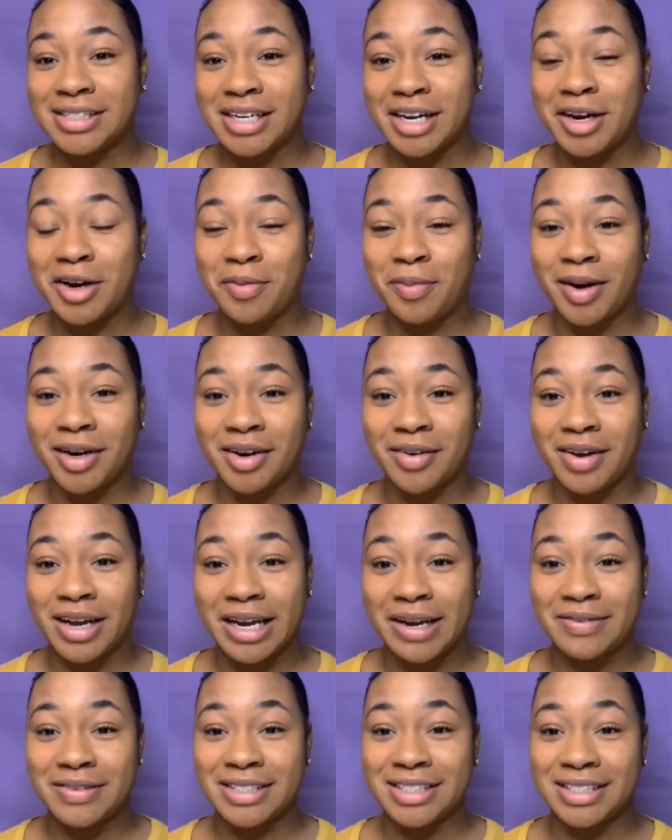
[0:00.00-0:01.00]
I hope I don't
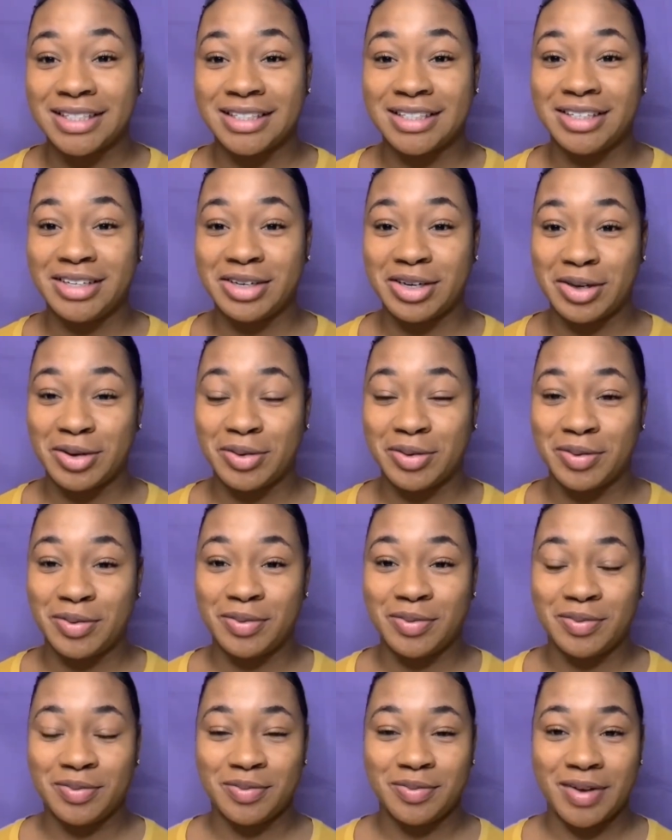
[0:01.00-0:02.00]
have to, you know,
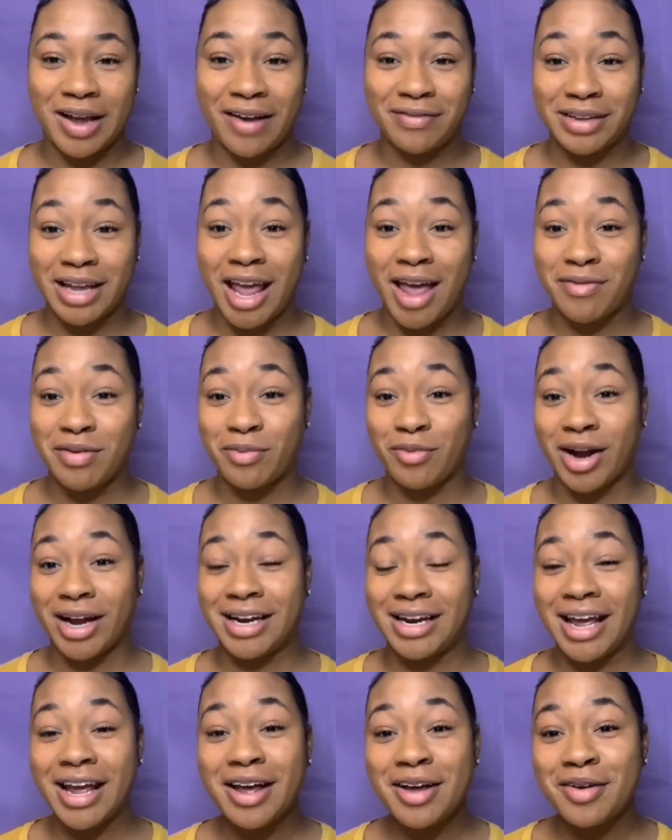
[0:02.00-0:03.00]
have them right
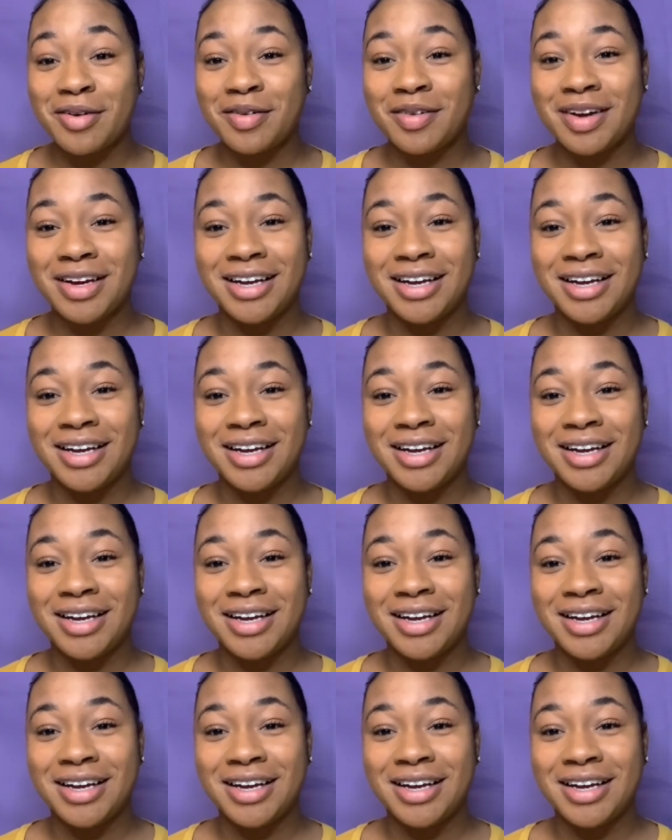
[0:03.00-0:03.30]
now.